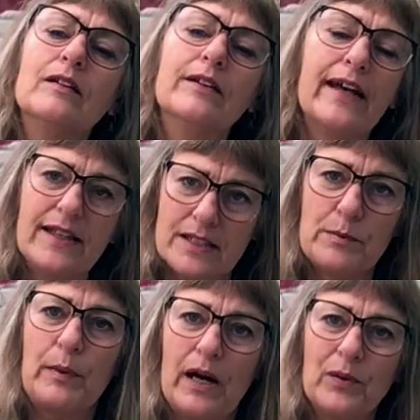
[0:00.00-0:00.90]
nice
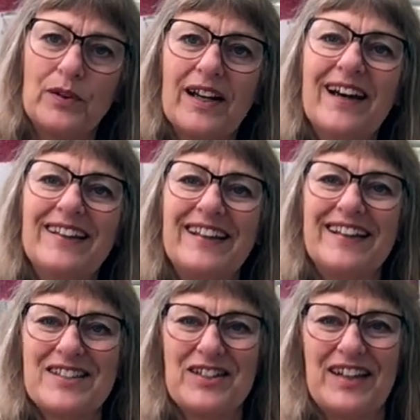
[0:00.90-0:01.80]
brown. I
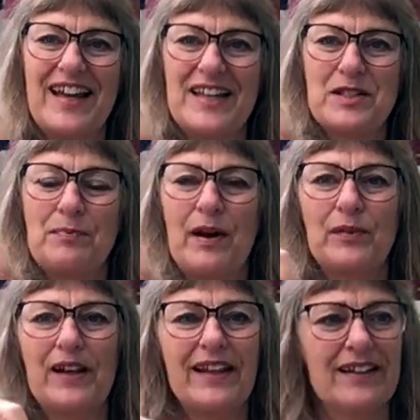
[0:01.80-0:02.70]
think it's a nice
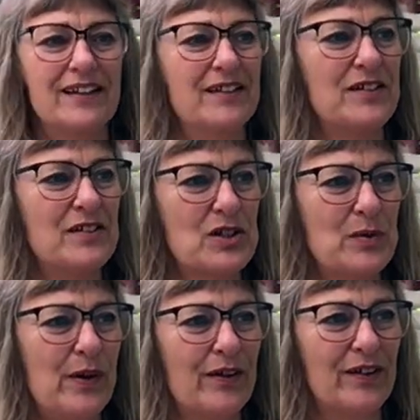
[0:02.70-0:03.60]
brown, like a
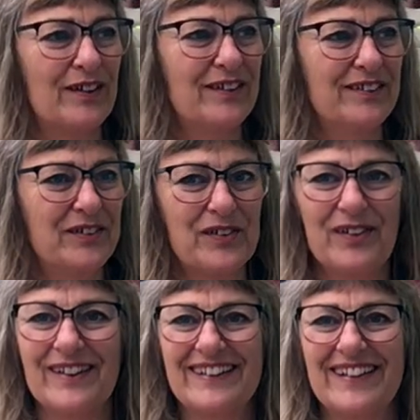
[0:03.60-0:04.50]
squirrel. You
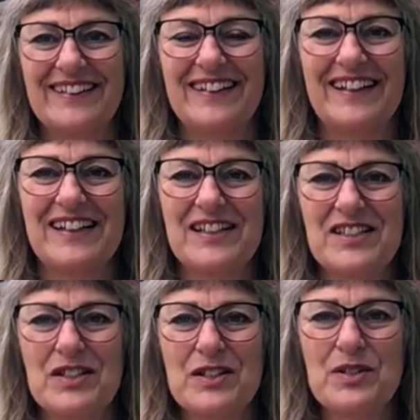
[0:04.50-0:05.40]
call it that in
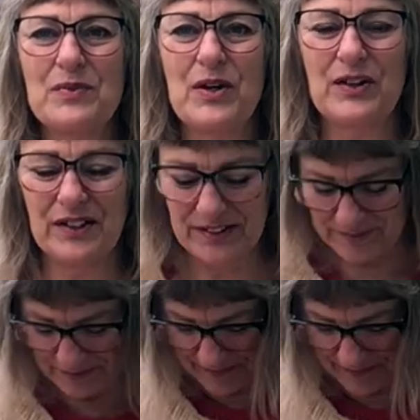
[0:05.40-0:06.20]
English, squirrel.